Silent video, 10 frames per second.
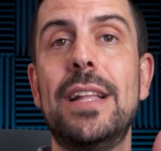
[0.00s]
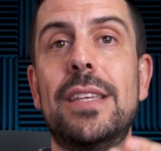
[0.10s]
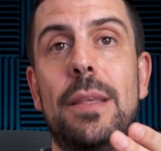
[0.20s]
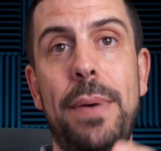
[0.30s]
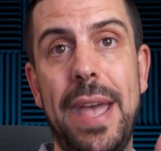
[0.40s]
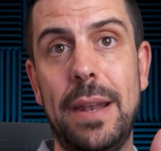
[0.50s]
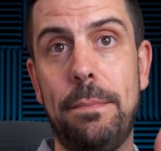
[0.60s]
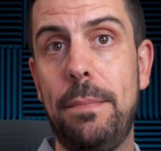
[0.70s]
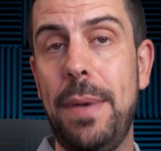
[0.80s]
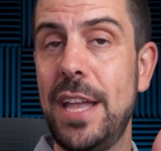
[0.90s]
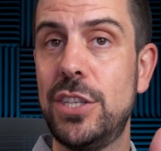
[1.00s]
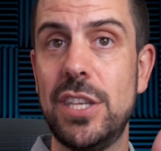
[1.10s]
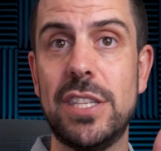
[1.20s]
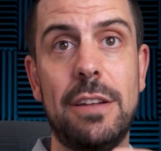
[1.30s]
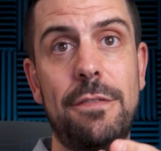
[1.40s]
to the paid
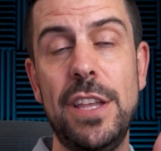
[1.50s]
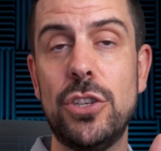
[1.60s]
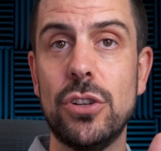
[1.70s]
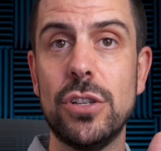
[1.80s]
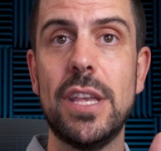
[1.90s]
pages and features,